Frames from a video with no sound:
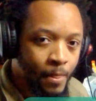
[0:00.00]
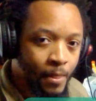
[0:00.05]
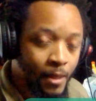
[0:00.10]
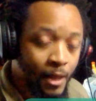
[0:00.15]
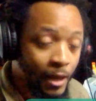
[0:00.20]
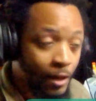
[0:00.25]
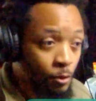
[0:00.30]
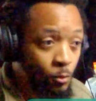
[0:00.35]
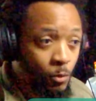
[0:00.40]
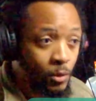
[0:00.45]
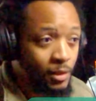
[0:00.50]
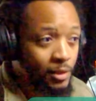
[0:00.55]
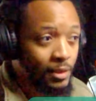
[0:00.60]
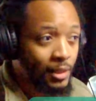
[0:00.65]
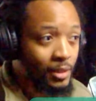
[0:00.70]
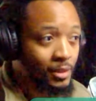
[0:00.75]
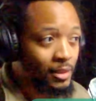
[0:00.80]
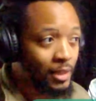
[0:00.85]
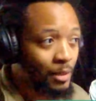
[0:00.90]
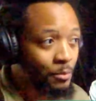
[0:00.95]
I don't want
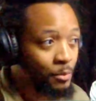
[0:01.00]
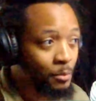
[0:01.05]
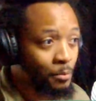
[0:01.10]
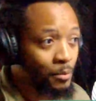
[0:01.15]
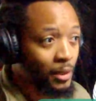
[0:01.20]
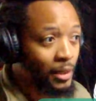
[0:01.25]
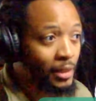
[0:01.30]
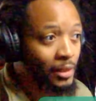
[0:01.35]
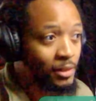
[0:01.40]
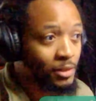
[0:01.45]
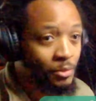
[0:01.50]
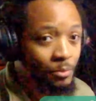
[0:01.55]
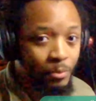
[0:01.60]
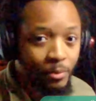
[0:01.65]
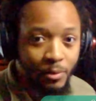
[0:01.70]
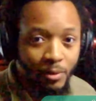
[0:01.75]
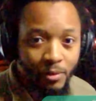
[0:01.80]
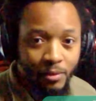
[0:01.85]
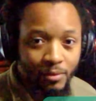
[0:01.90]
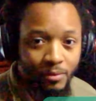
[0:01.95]
that type of blind
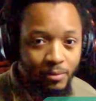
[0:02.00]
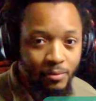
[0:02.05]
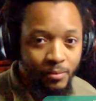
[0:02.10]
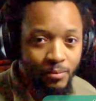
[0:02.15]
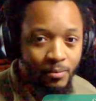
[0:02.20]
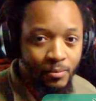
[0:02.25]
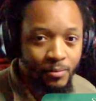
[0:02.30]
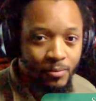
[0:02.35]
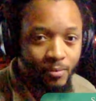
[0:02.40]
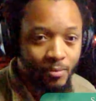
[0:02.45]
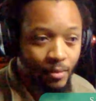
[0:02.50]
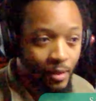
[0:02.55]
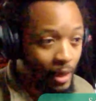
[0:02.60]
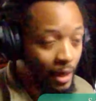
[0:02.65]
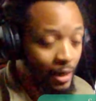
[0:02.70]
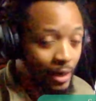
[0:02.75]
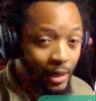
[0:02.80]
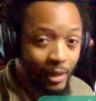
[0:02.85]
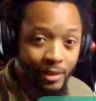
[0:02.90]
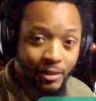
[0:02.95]
support.
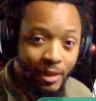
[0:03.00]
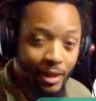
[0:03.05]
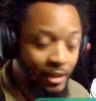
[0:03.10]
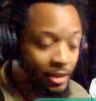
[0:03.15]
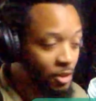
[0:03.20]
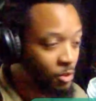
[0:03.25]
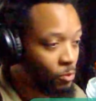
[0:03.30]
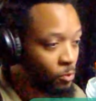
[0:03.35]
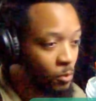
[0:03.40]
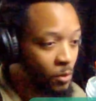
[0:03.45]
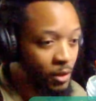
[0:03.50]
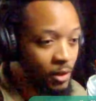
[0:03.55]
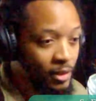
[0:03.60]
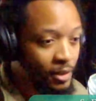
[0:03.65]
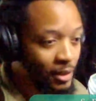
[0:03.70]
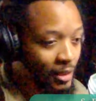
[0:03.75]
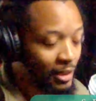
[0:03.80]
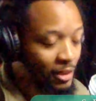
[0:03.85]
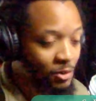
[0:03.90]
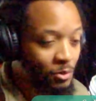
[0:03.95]
I don't want
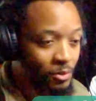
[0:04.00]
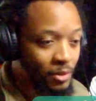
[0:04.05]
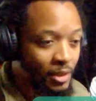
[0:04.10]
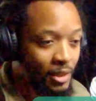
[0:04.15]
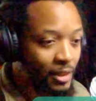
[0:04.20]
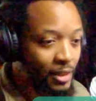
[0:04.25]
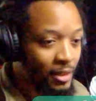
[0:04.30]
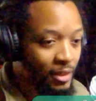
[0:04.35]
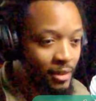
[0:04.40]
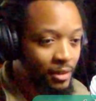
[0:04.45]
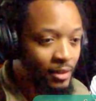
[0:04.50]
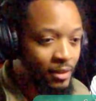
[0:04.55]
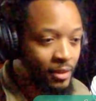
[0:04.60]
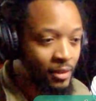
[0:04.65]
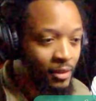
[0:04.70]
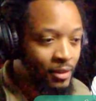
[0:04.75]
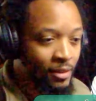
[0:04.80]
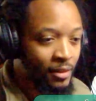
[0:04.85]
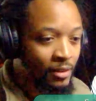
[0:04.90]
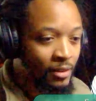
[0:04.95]
it. I don't need it.
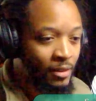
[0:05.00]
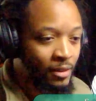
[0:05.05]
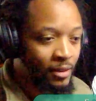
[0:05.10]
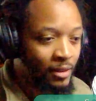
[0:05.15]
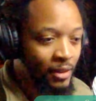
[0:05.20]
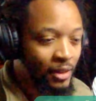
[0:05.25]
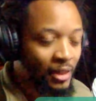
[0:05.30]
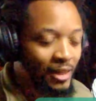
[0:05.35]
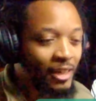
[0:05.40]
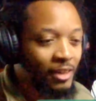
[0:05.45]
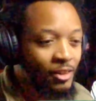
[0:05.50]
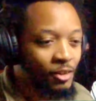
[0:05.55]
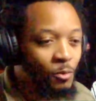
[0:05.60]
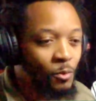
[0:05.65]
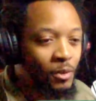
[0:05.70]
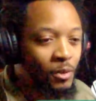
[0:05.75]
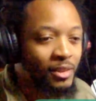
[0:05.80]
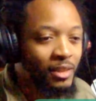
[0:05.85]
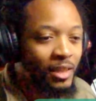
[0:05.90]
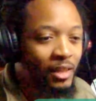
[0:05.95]
And I don't
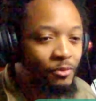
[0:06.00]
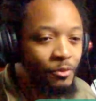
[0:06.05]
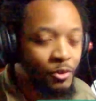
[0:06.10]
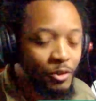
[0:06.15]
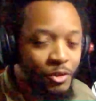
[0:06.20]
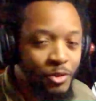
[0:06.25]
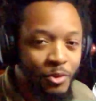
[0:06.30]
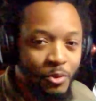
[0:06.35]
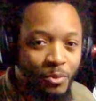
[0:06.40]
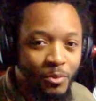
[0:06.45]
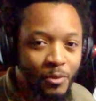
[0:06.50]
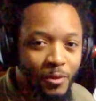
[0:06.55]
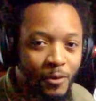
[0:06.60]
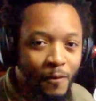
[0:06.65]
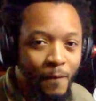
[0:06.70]
want that for you.